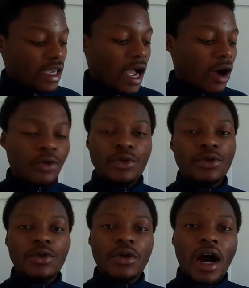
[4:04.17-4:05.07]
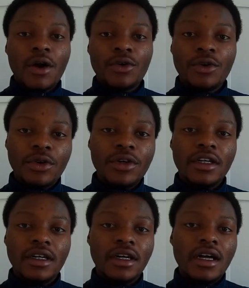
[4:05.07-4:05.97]
how you're going
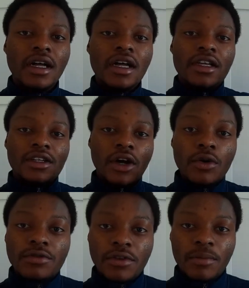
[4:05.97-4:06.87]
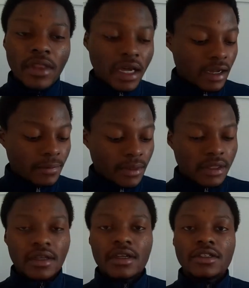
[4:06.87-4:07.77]
to go from that
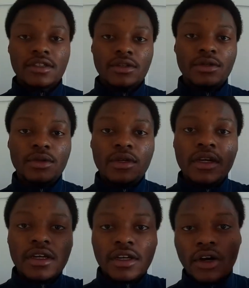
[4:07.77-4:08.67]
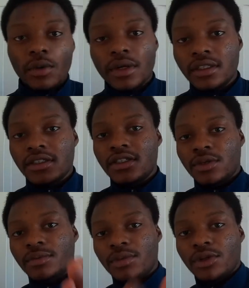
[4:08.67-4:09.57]
to go into
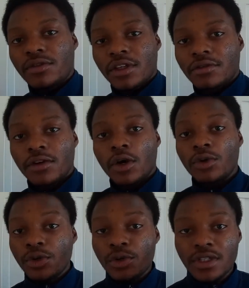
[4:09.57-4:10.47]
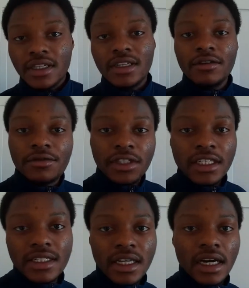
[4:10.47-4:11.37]
improving your flow using the
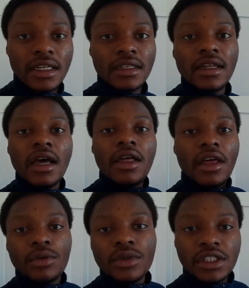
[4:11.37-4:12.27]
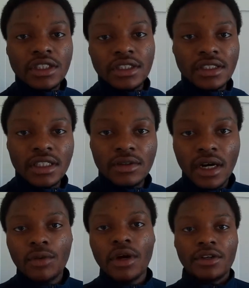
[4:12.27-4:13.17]
freestyling that we just did, right?
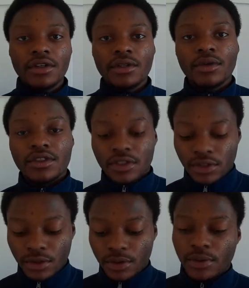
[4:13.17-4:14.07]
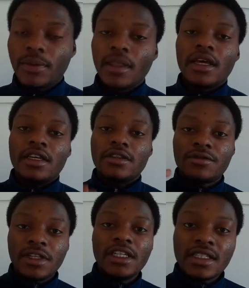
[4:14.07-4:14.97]
What you're going to want to do is
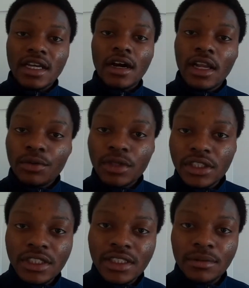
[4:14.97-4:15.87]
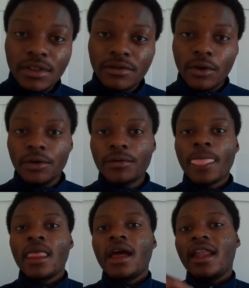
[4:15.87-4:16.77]
freestyle that we just did before,
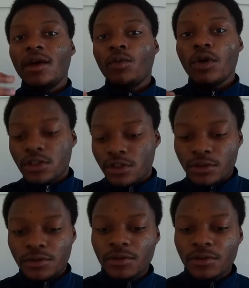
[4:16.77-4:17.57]
and then once you